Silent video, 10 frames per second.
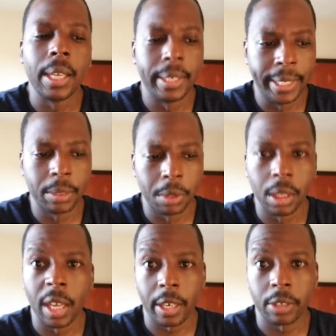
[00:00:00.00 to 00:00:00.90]
Need some good
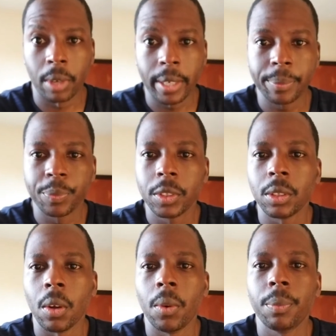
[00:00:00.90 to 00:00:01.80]
luggage, right?
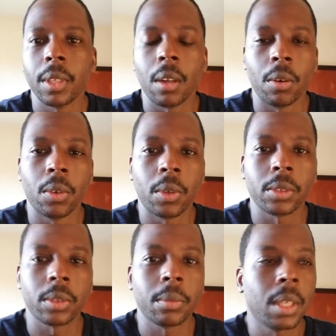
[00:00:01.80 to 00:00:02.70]
So go to
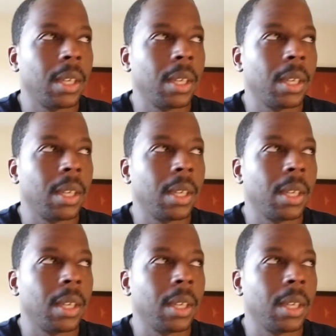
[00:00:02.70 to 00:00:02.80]
Nordstrom.